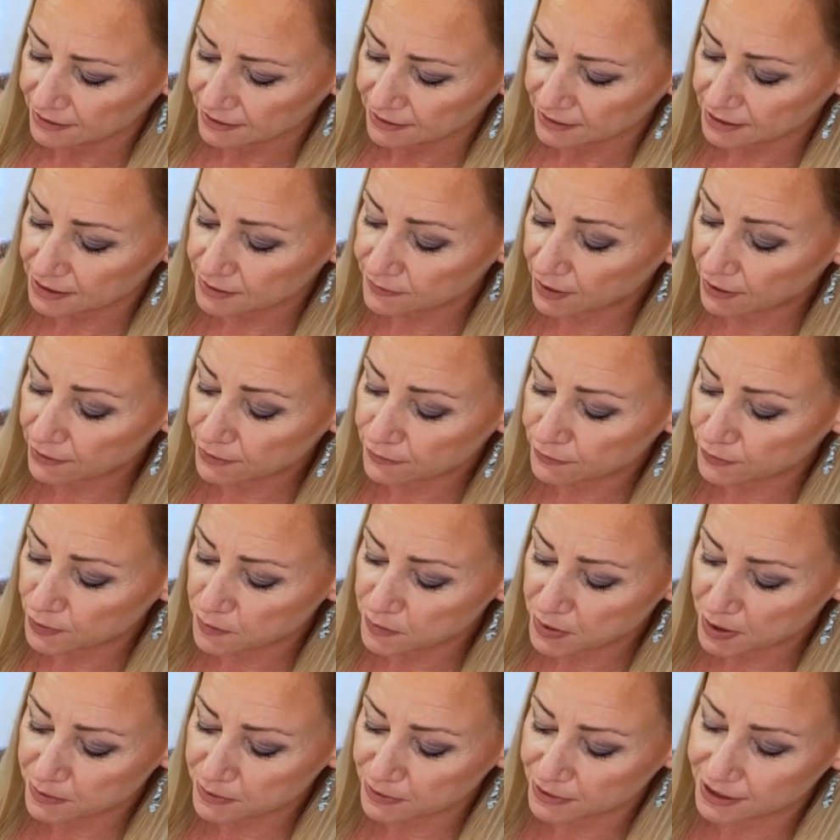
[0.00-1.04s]
there's very few
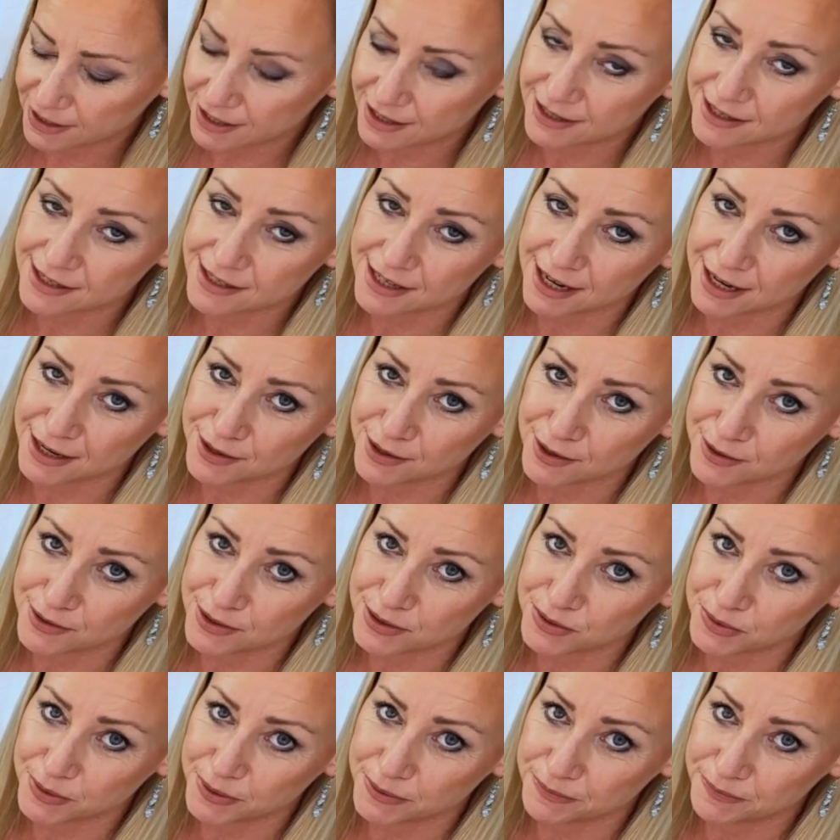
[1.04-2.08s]
people that are going to say no
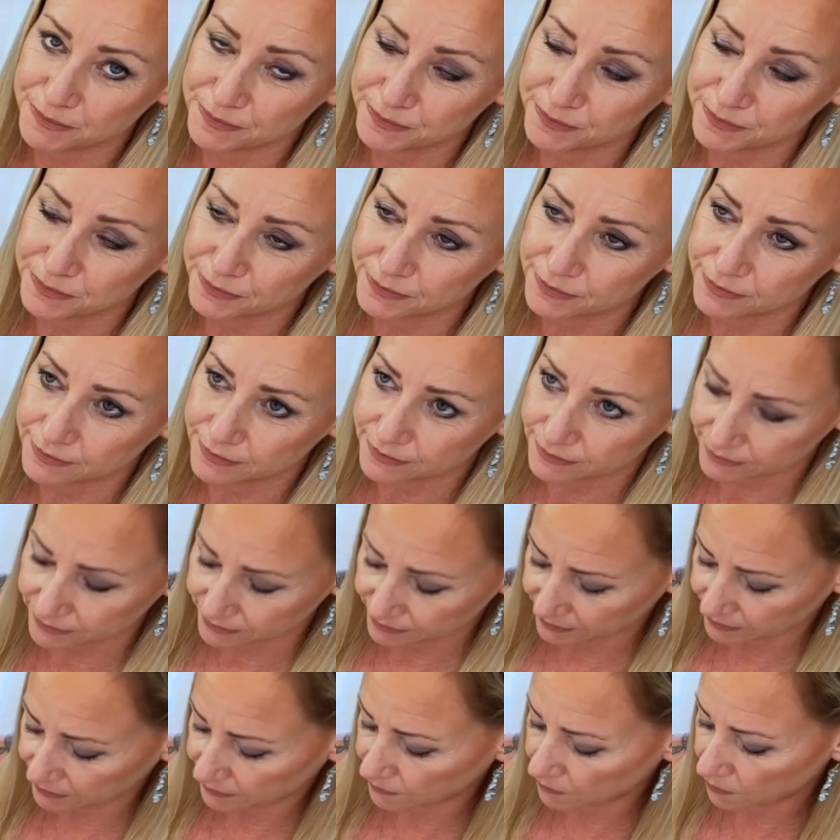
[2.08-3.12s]
to it,
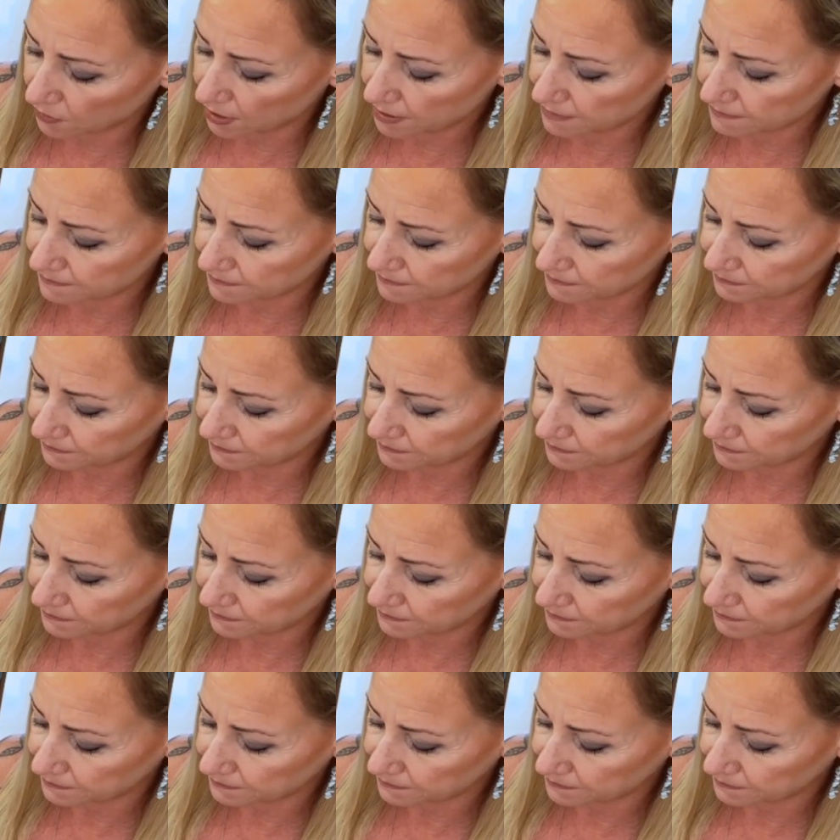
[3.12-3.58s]
right?